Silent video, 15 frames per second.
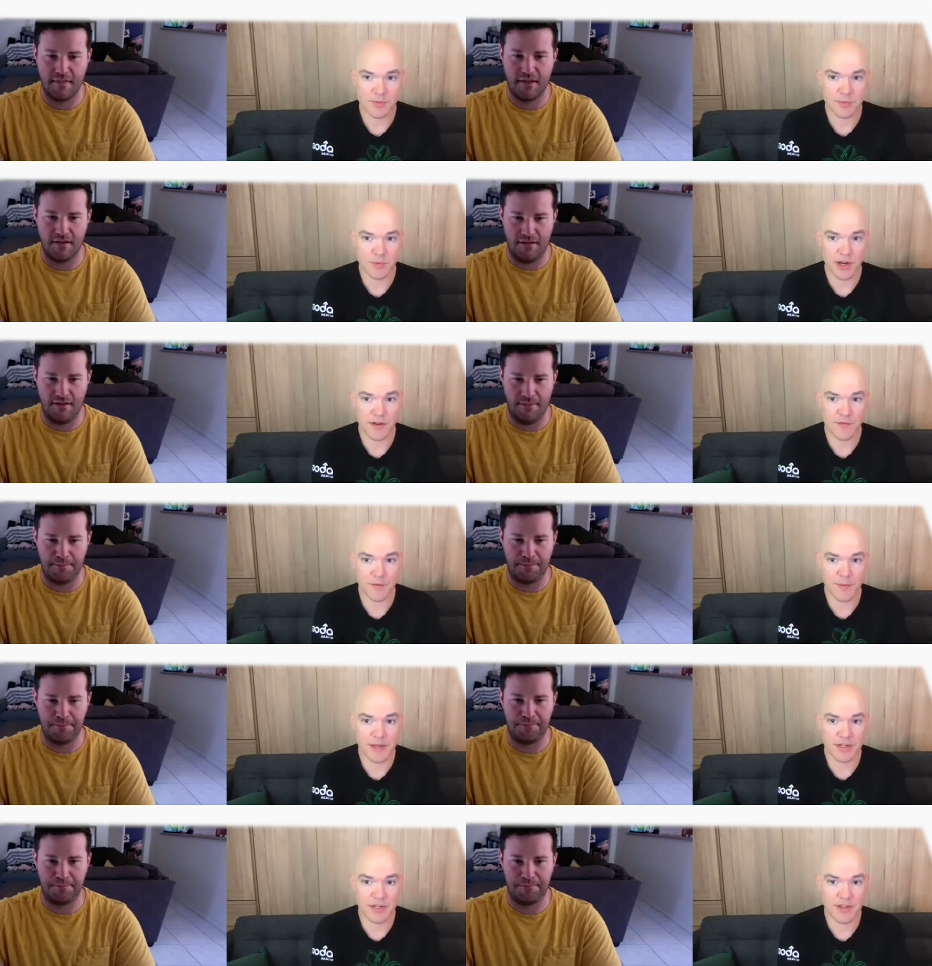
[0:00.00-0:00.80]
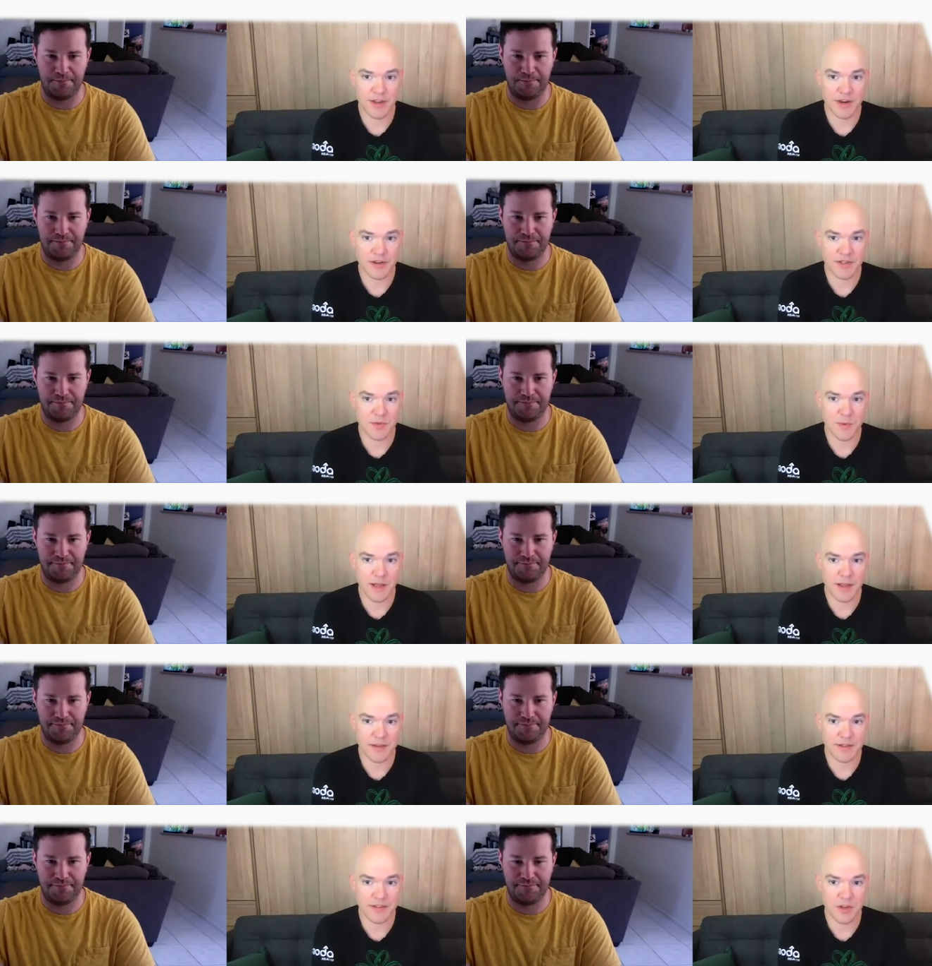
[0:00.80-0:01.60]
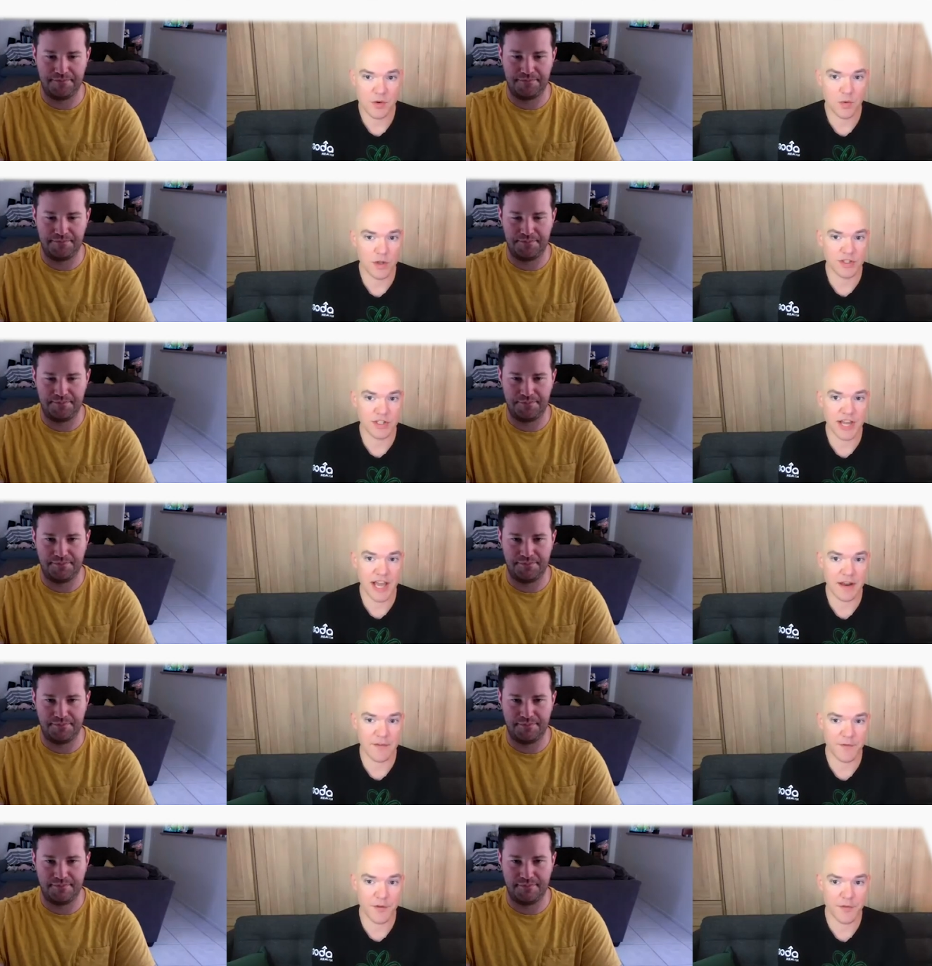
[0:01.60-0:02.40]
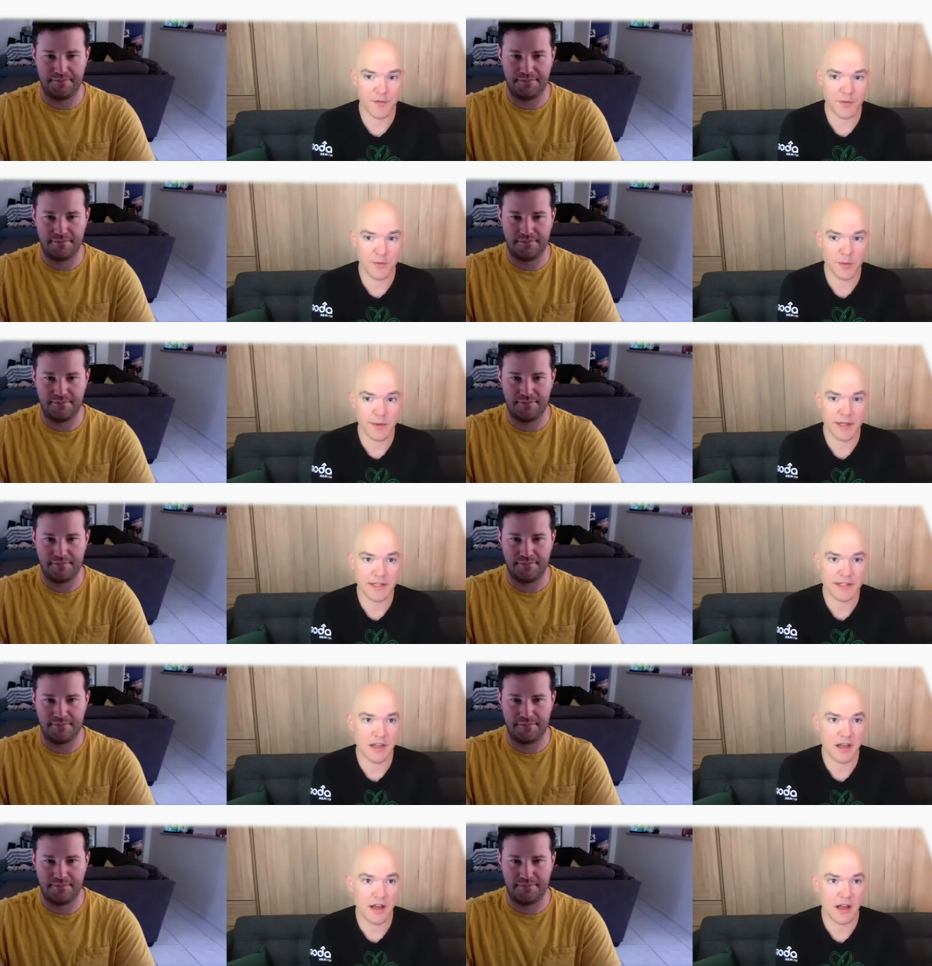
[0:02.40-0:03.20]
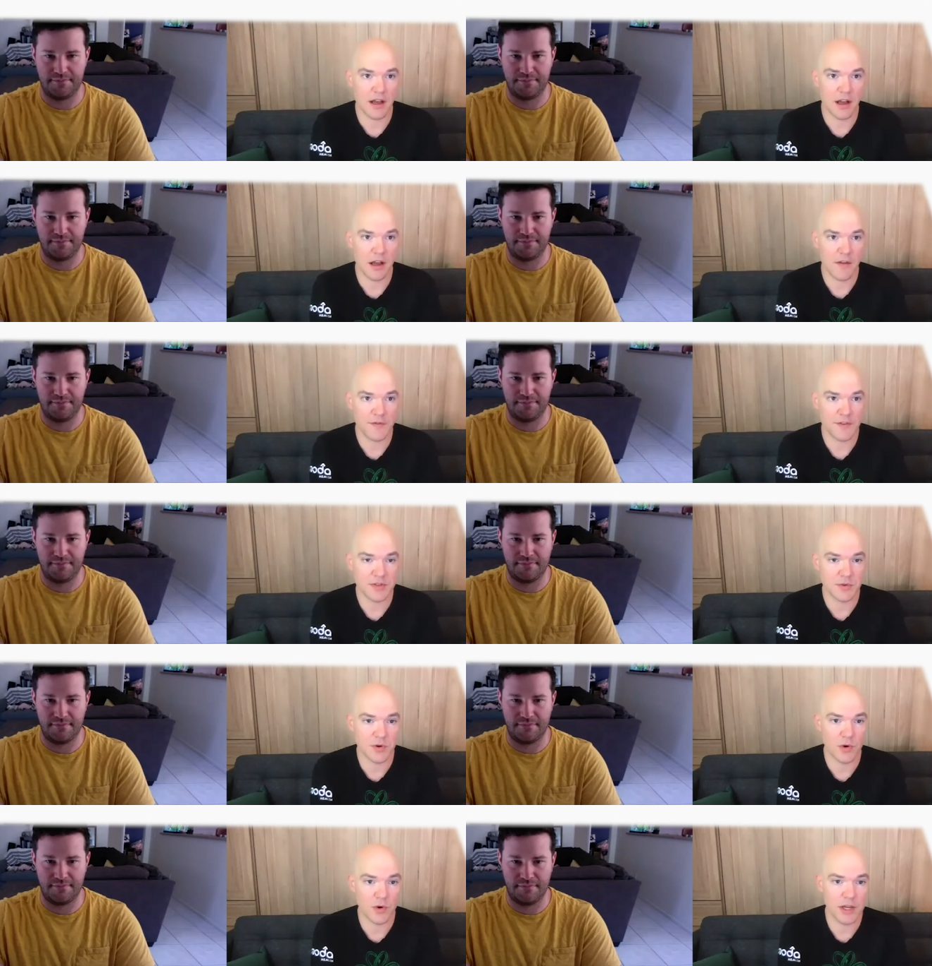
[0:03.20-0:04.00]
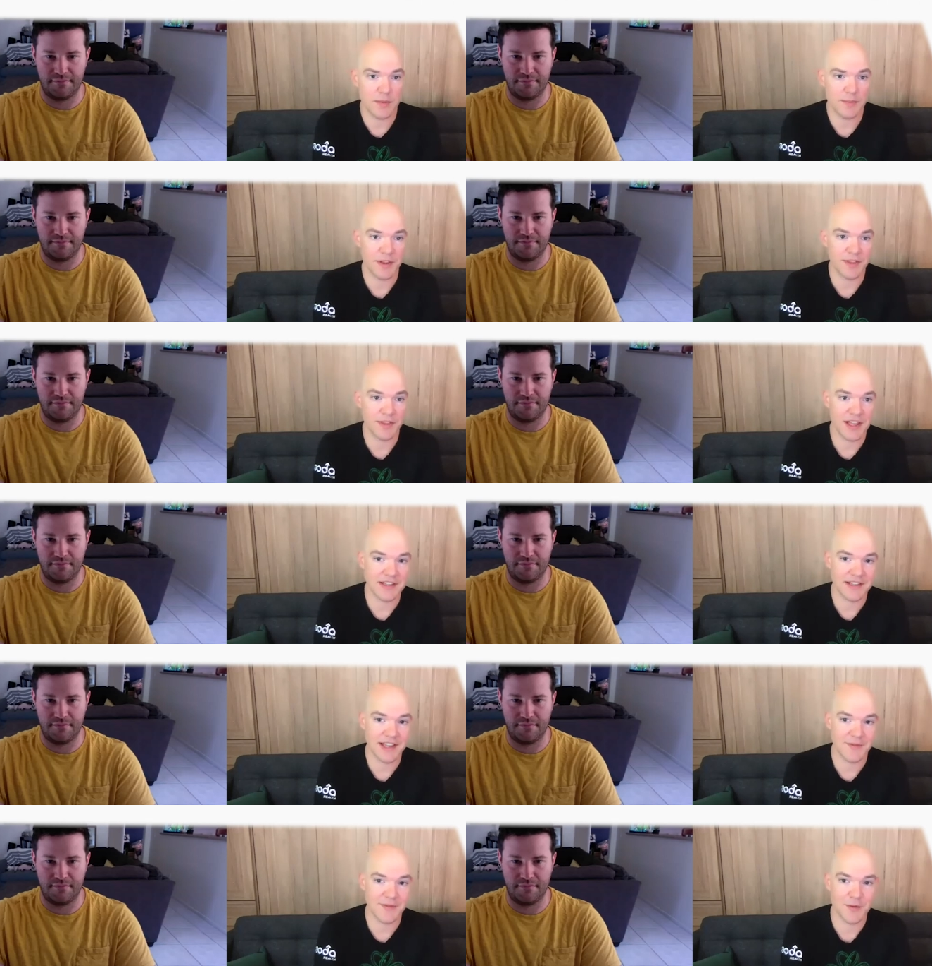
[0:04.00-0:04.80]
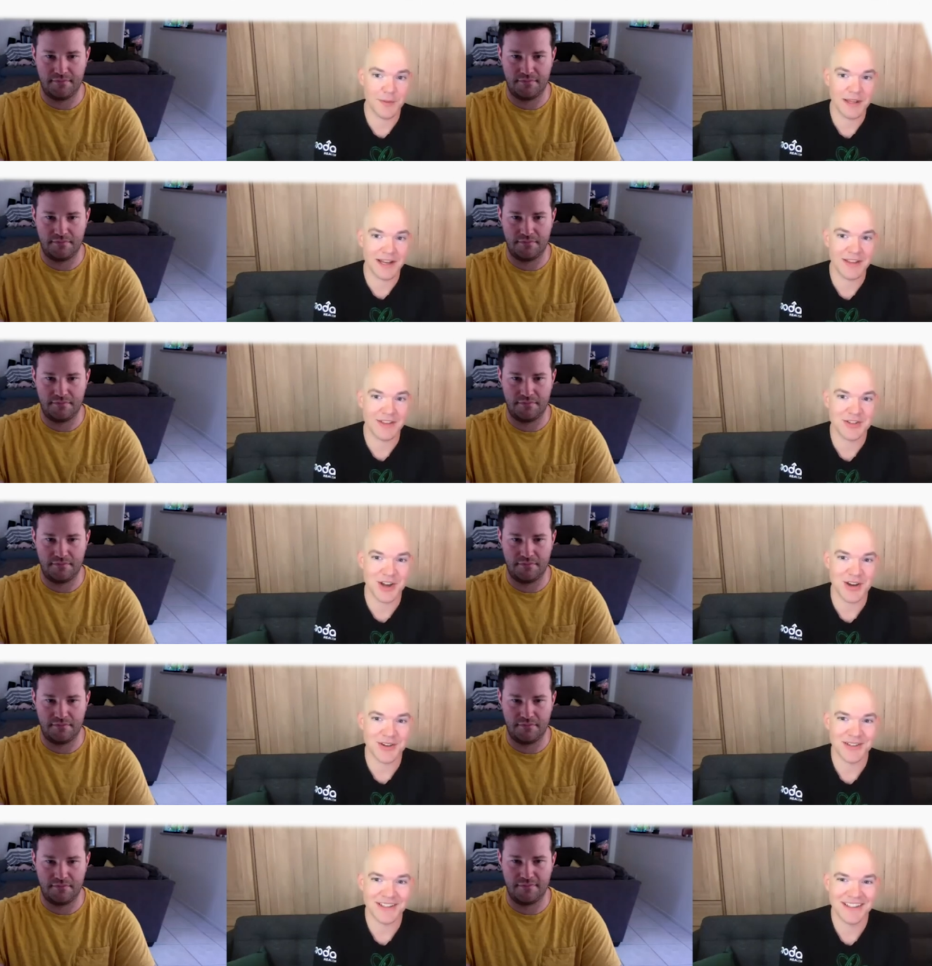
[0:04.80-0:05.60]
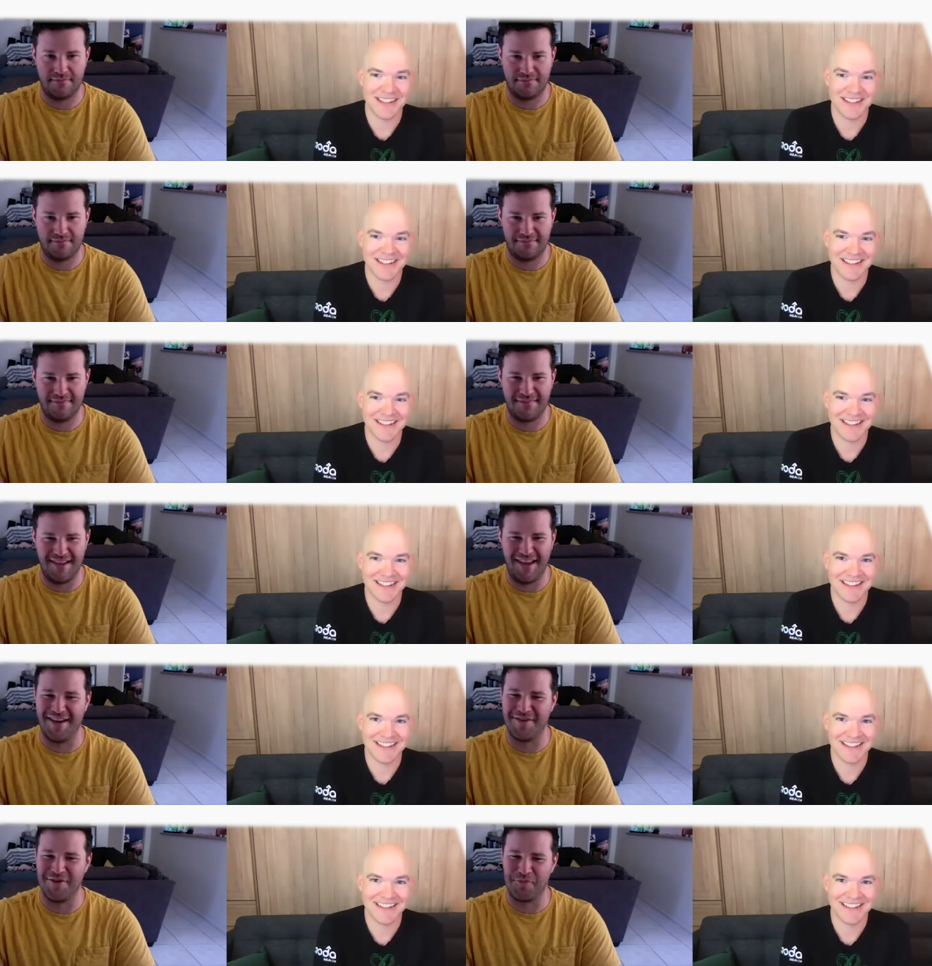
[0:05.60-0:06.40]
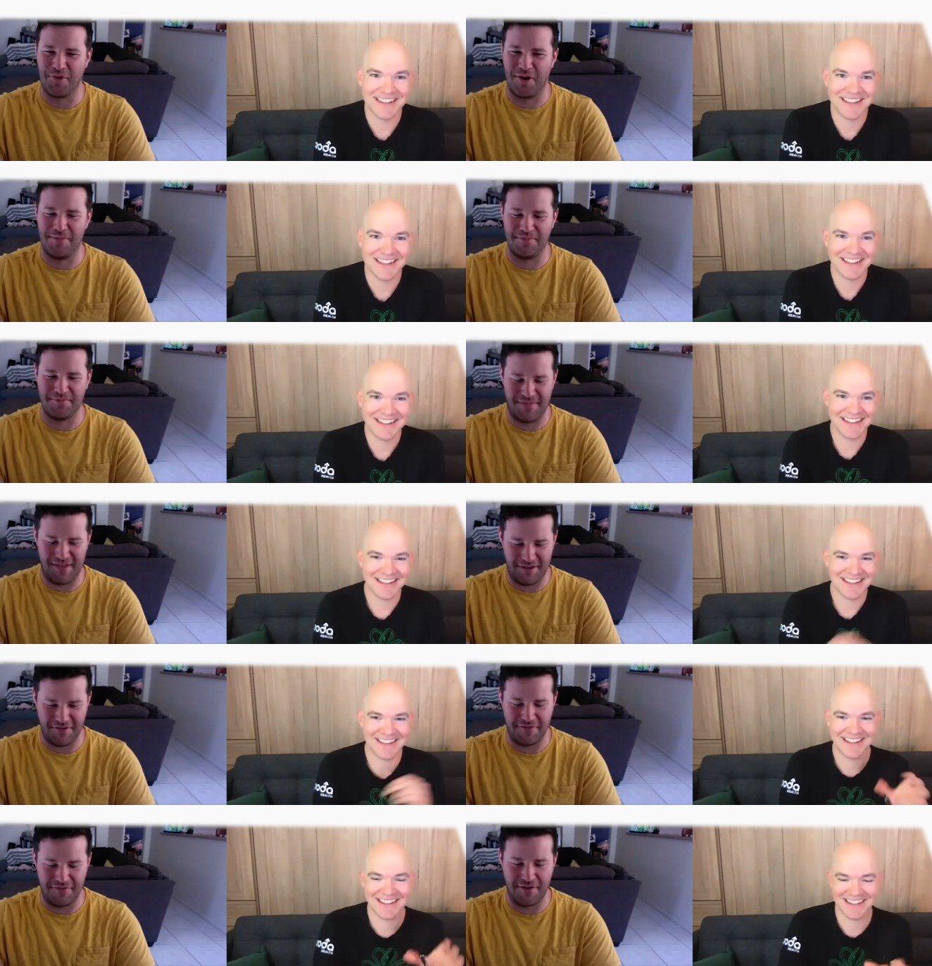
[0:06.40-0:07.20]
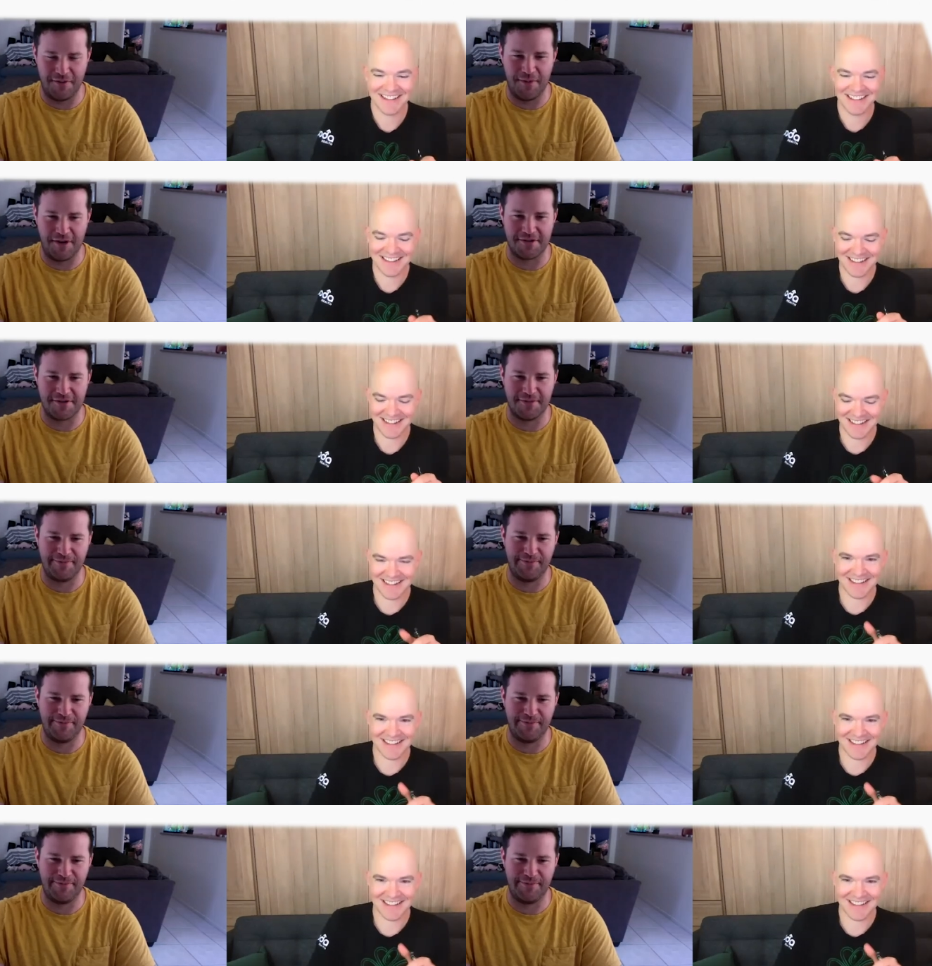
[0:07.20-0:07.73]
Speaker 1: great yep. information there as well. So we'll chat for a few more minutes off this recording, but thanks again for being on the show.
Speaker 2: Yeah, no problem. Thank you very much.